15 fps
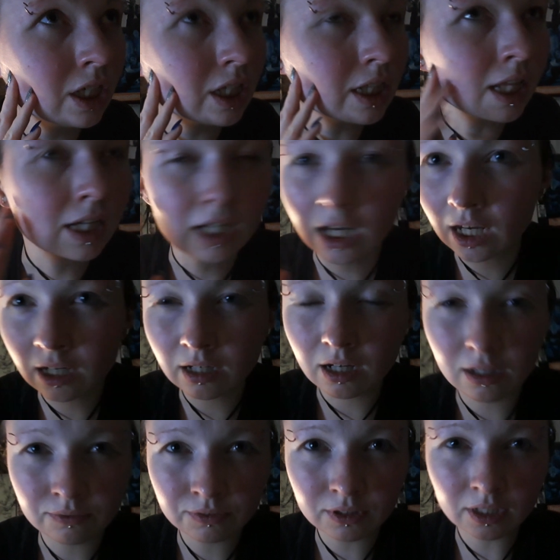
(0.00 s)
like
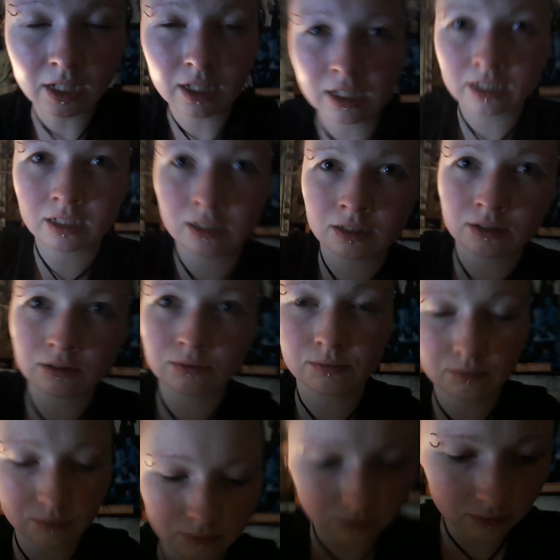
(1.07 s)
I feel like
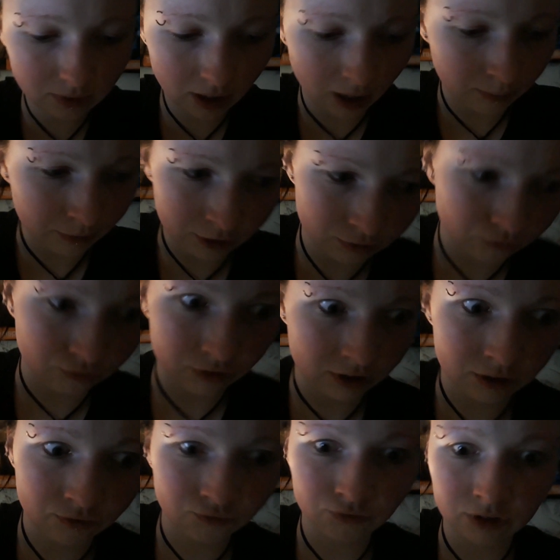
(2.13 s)
I'm in a
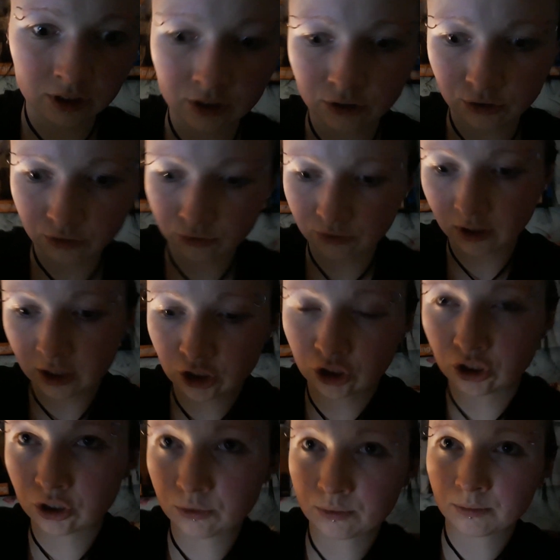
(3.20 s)
really really good
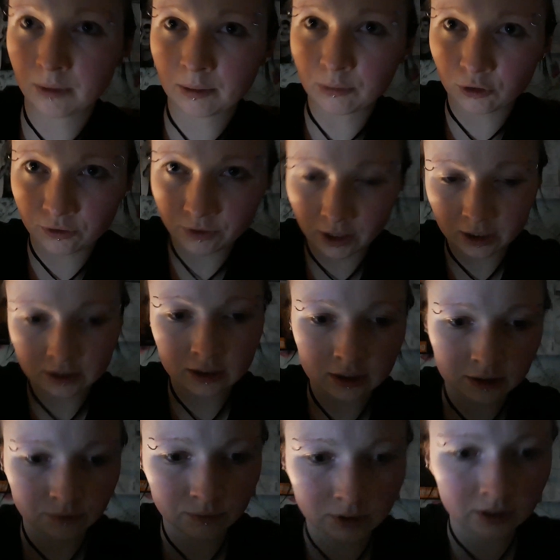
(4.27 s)
relationship with my
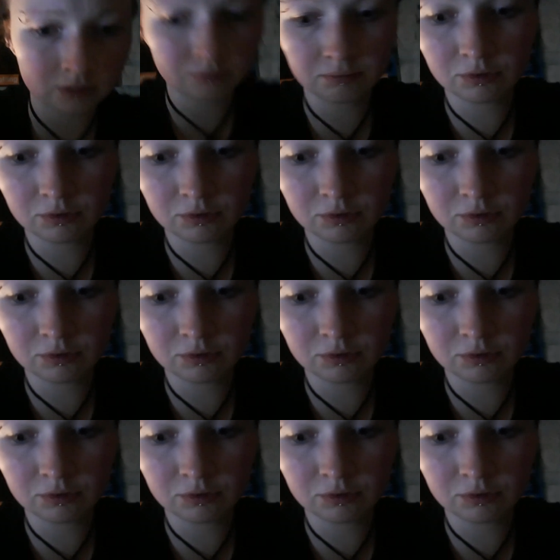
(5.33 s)
boyfriend. We're,